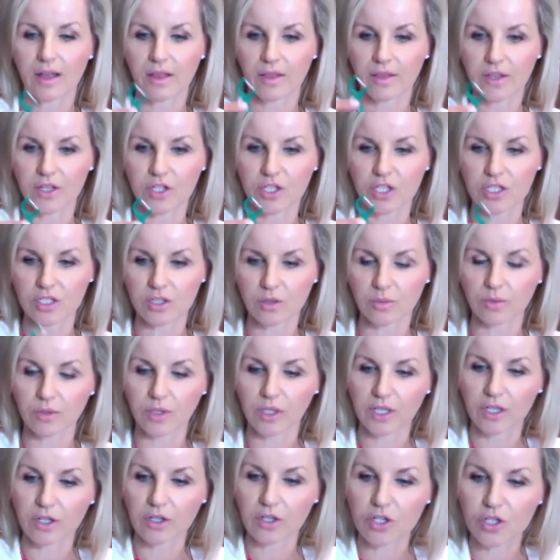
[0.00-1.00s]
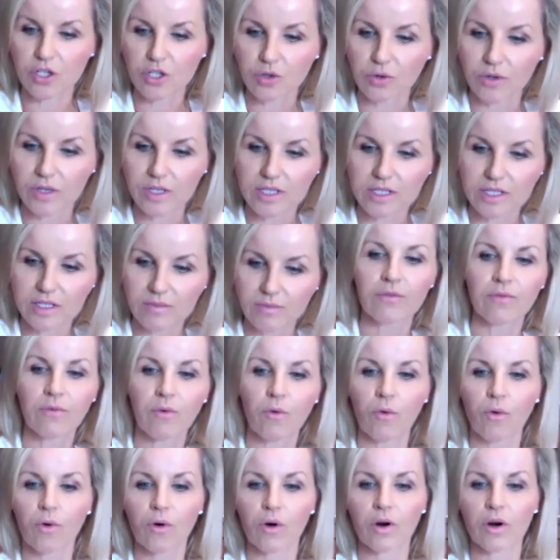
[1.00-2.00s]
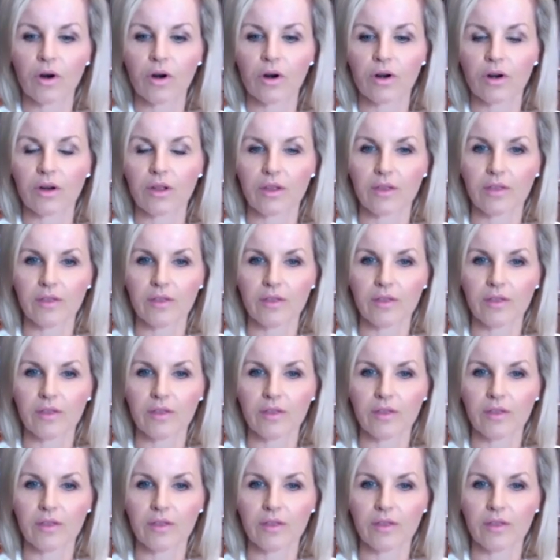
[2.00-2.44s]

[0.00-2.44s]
This is a really good choice. For